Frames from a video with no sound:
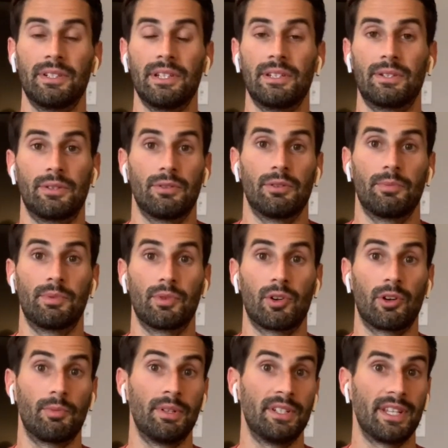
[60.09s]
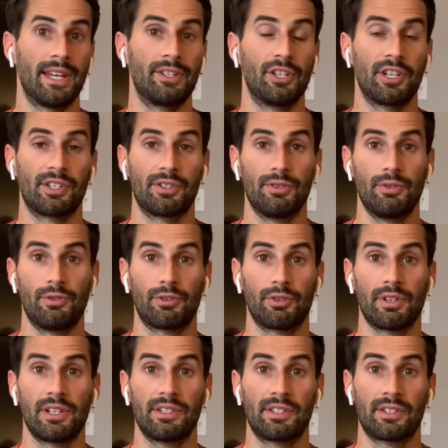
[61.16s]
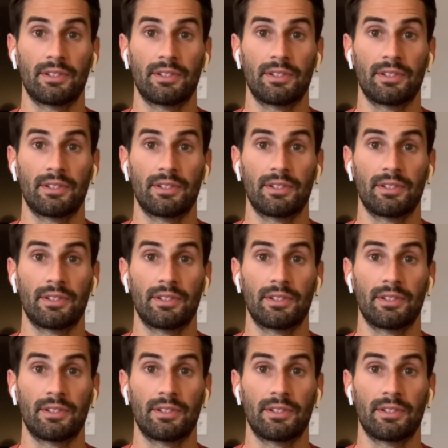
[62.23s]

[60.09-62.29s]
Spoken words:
to absorb and digest nutrients.